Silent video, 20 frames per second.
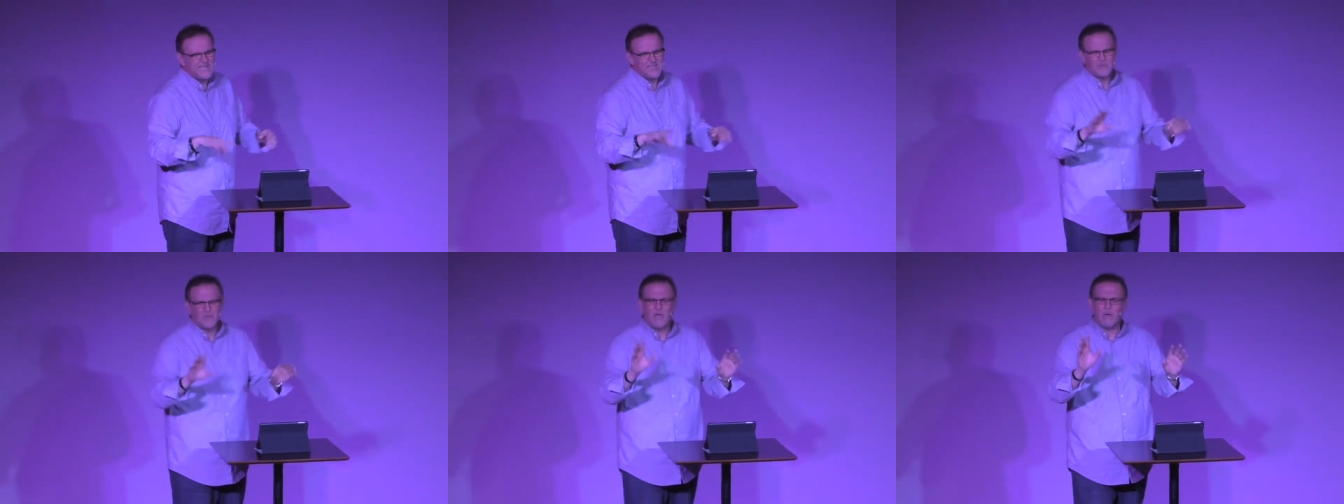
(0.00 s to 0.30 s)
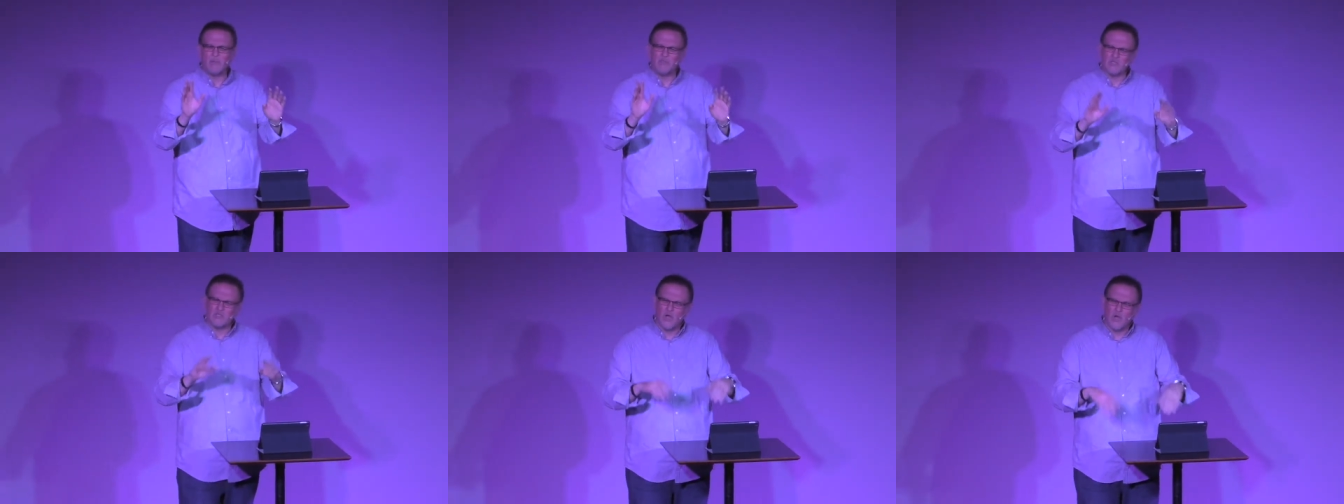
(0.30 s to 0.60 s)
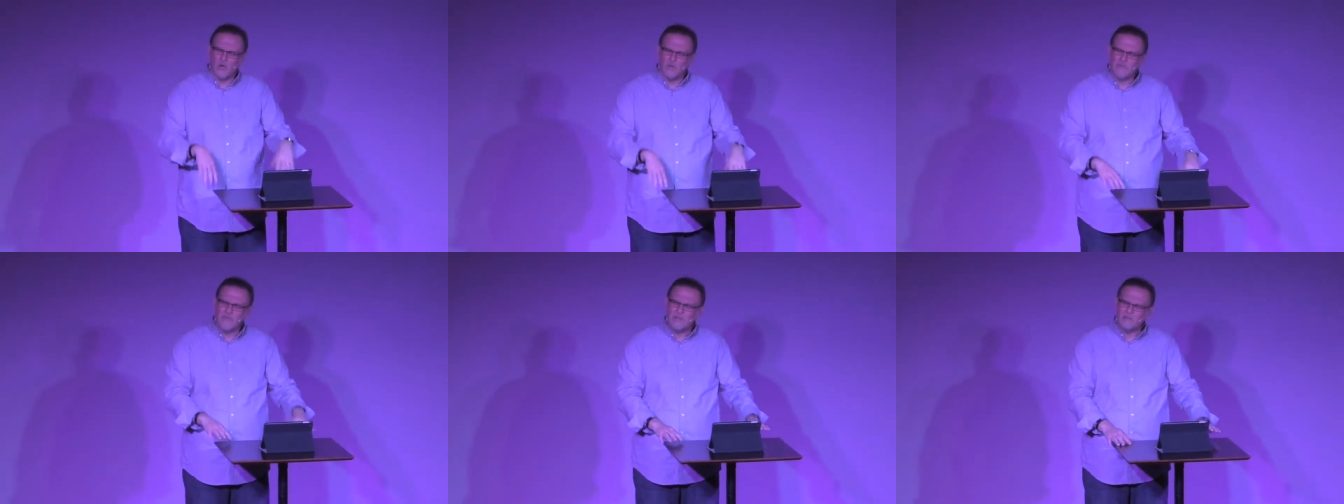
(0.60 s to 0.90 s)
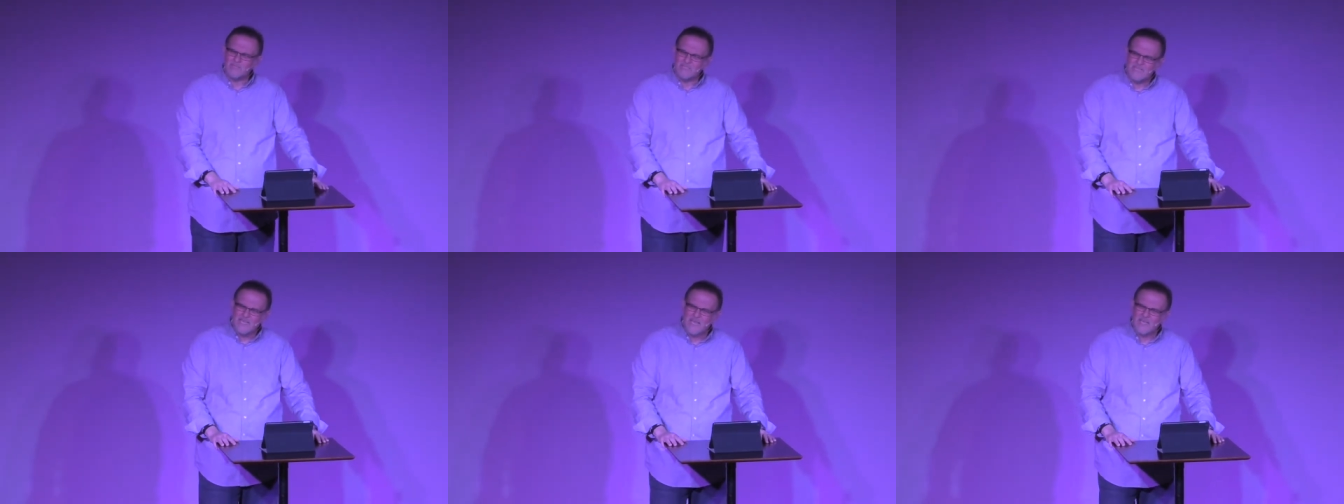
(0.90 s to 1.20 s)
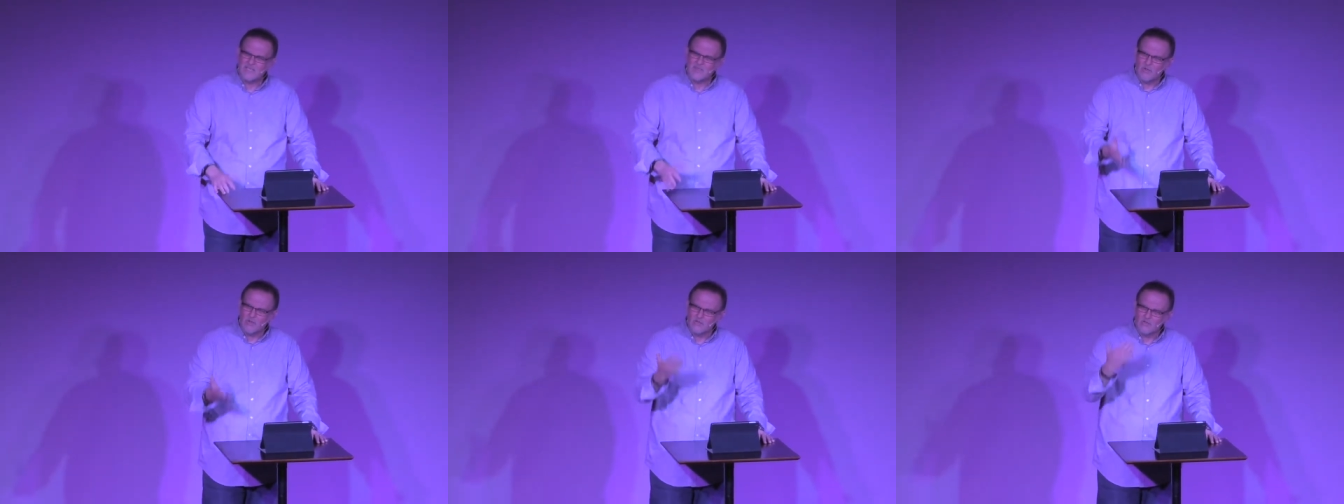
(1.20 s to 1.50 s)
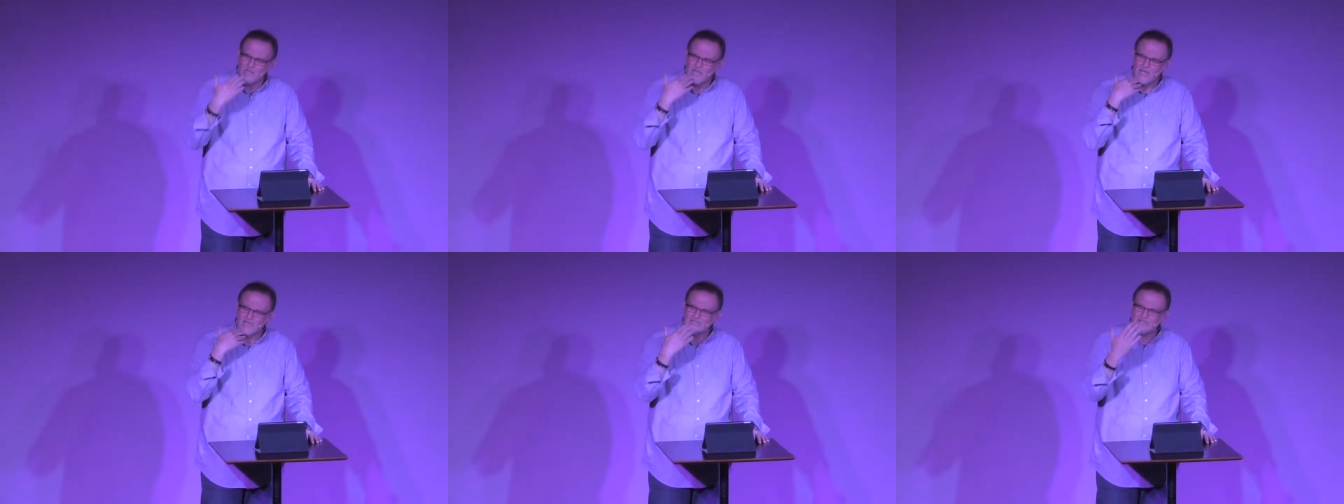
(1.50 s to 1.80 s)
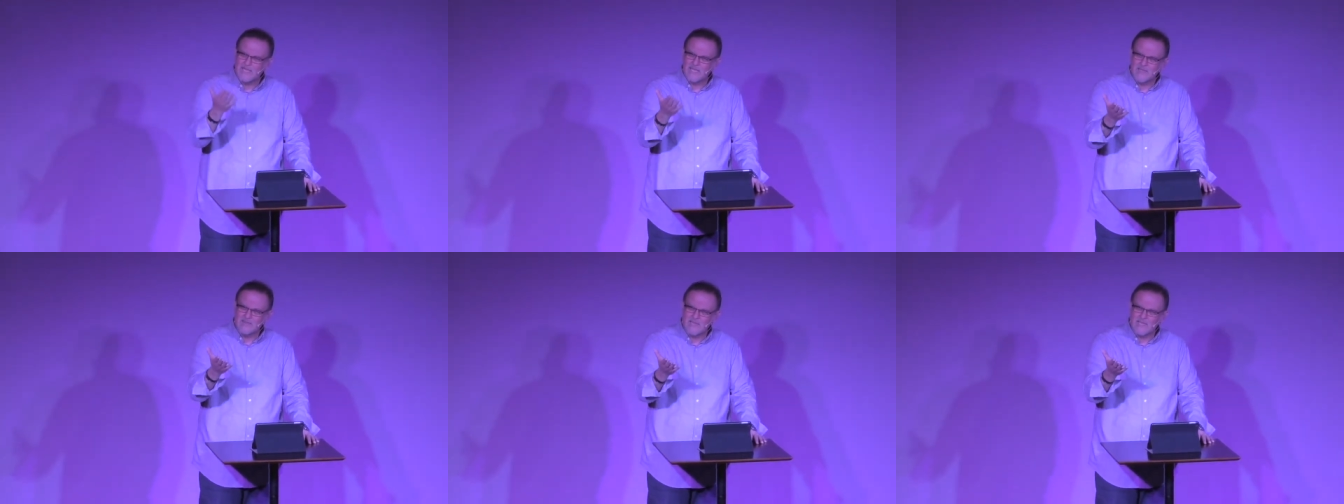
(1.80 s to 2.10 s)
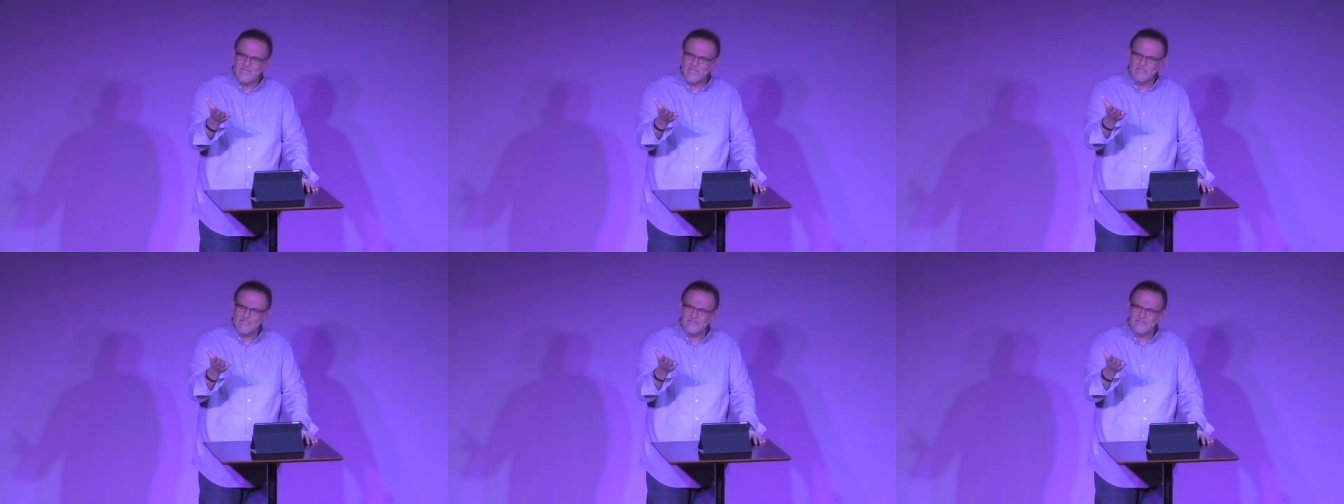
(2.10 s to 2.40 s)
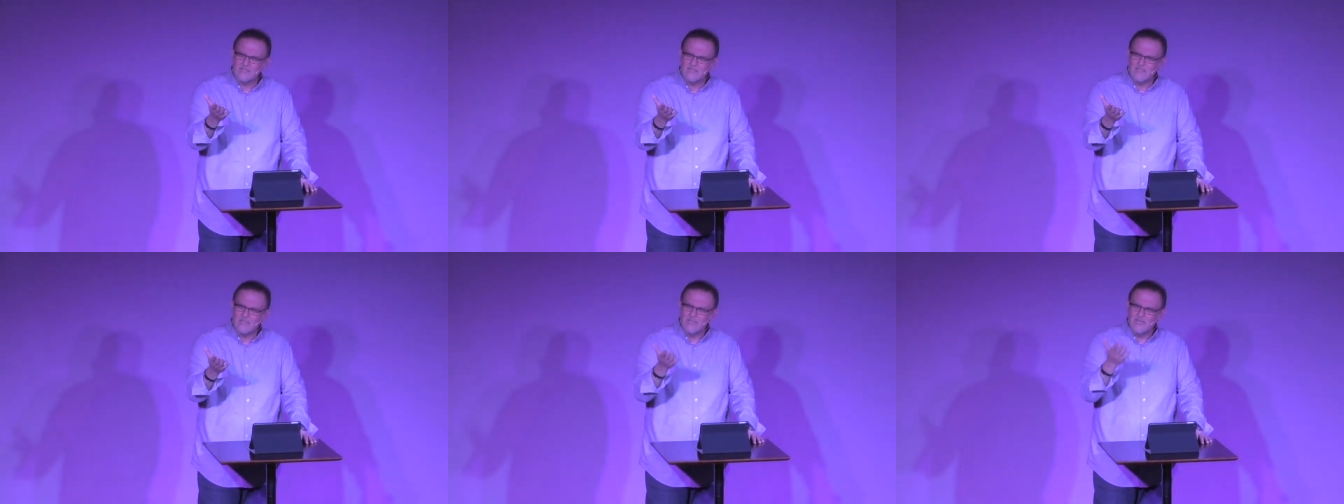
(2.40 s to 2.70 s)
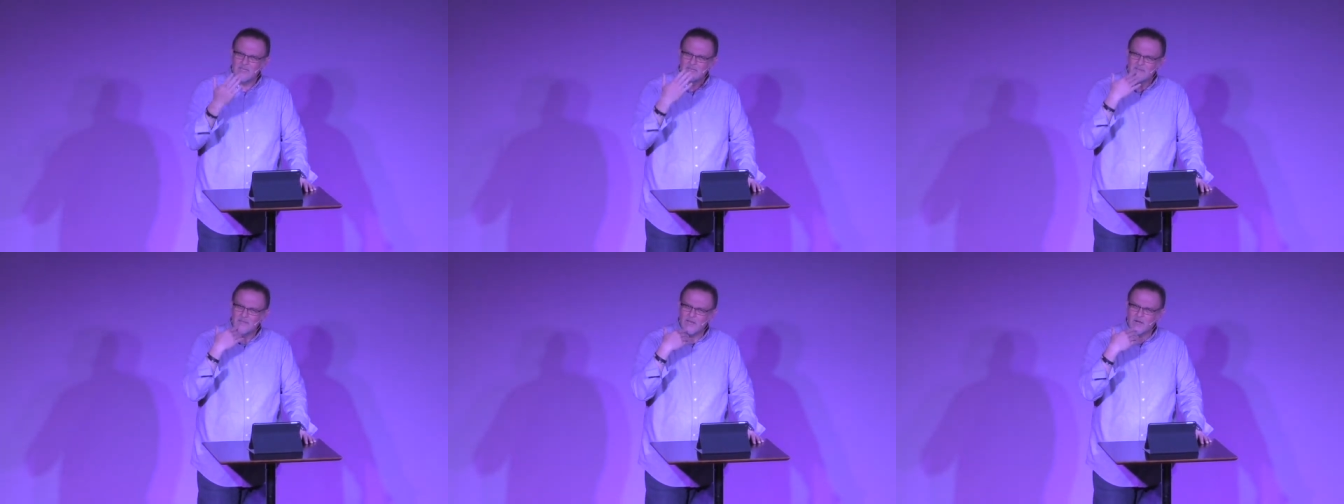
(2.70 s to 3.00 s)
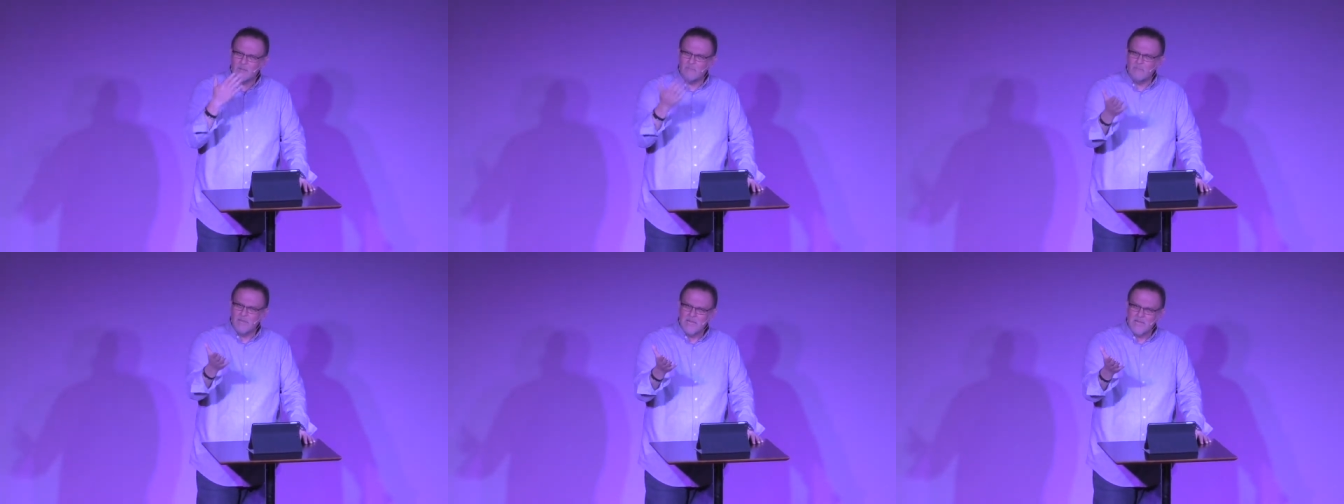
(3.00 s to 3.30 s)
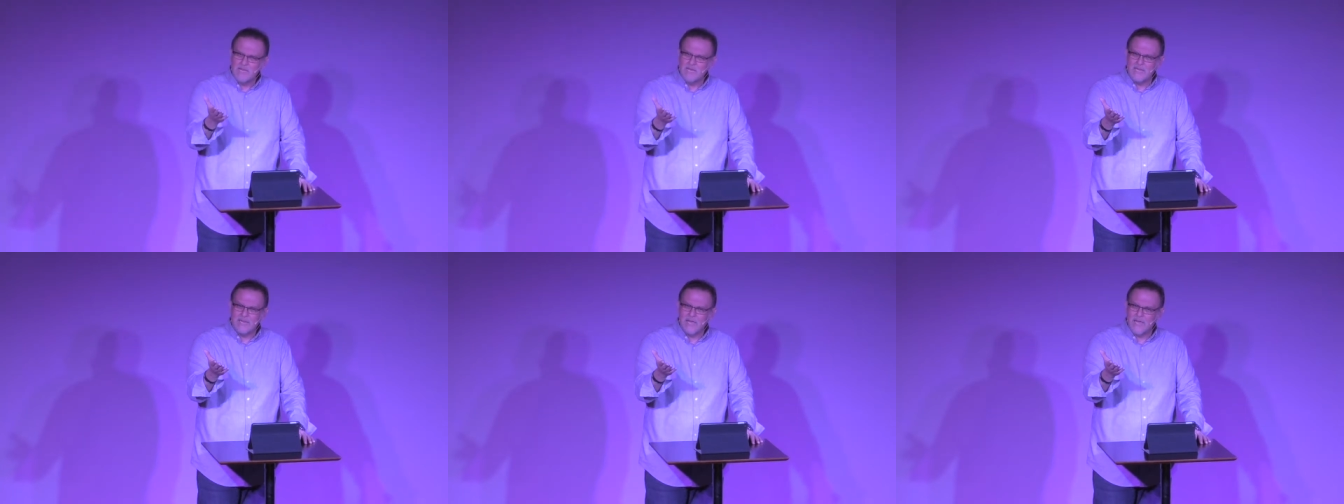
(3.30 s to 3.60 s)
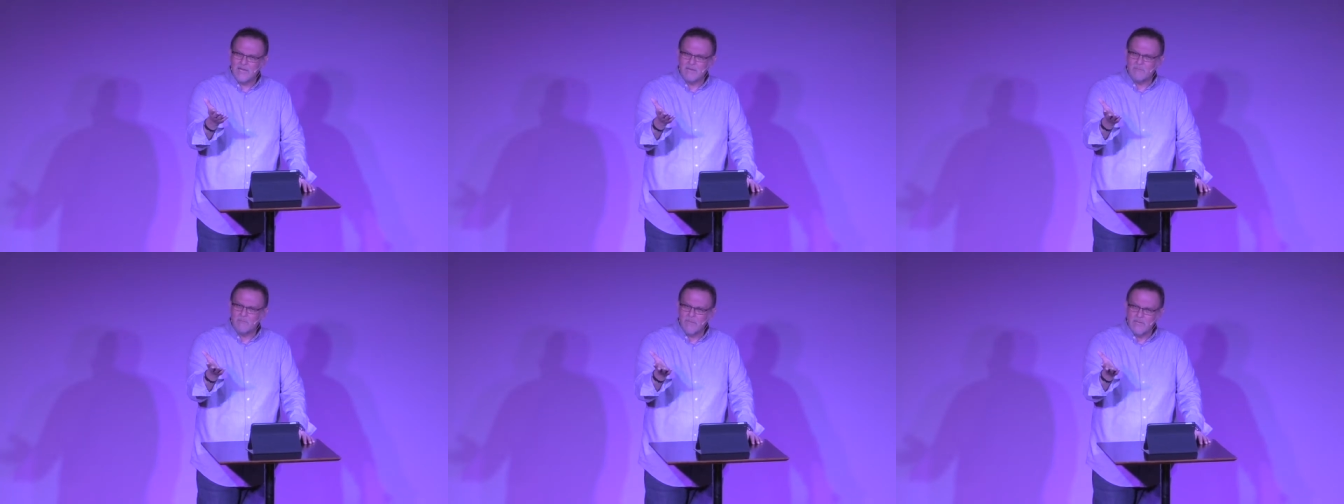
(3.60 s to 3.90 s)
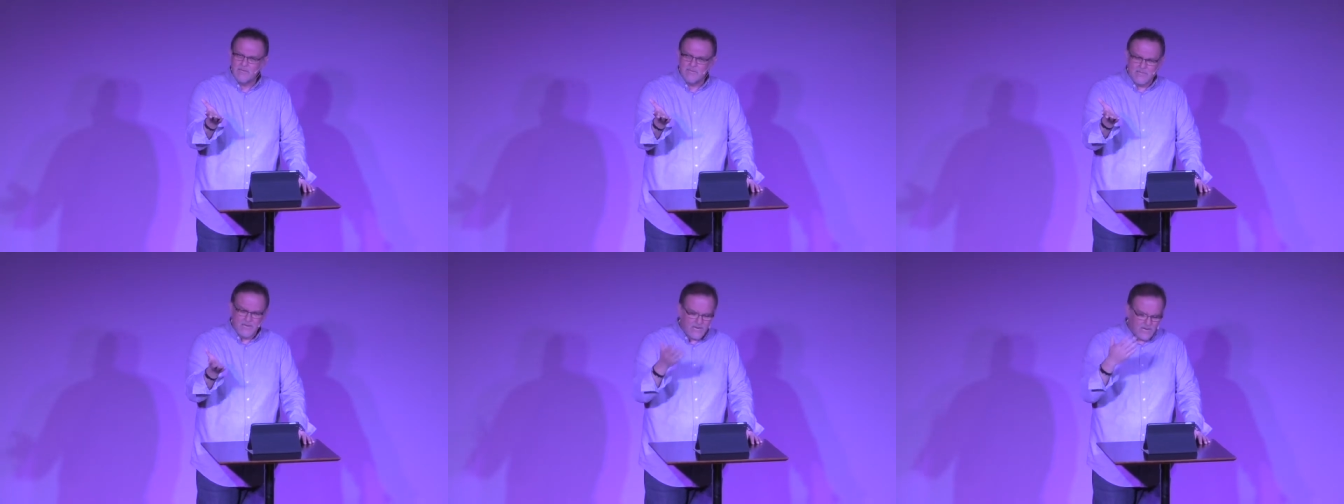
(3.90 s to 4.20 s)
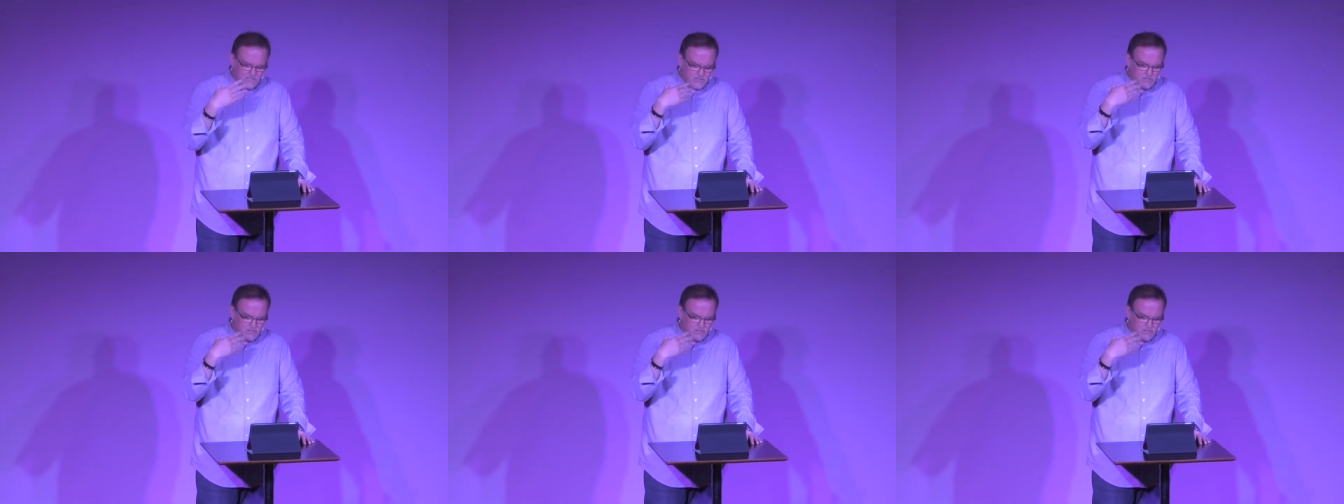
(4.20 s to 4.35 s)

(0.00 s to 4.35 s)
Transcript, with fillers: that, that was, uh, that, see, I told you, I say things that are mean, and I didn't mean that.